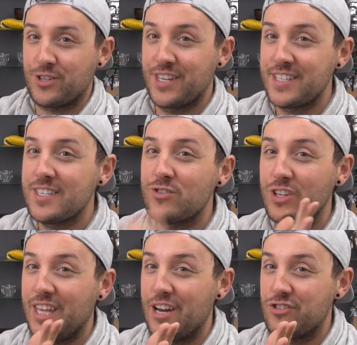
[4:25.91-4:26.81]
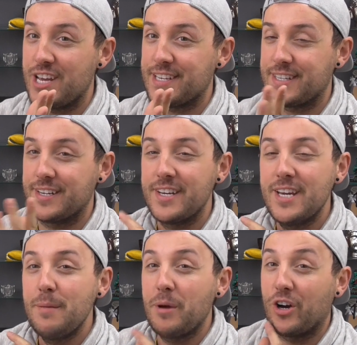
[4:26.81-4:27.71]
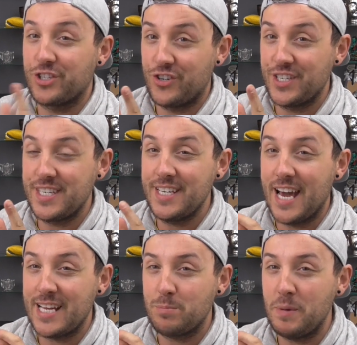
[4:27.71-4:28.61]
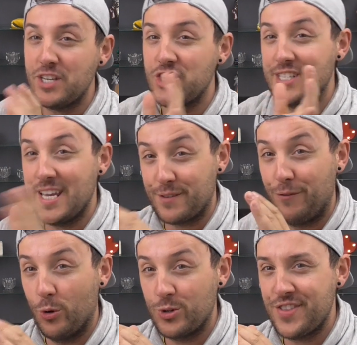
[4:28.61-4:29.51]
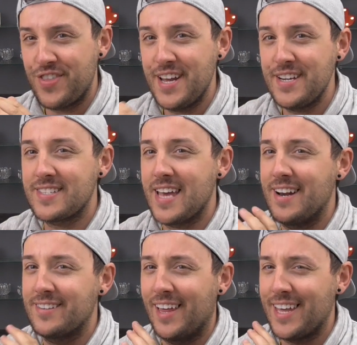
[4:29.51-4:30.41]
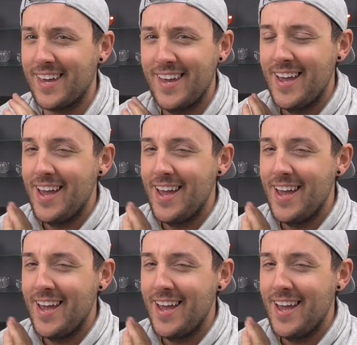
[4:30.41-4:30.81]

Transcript: so this is really interesting because Christine and I speak, she takes photos of things, and like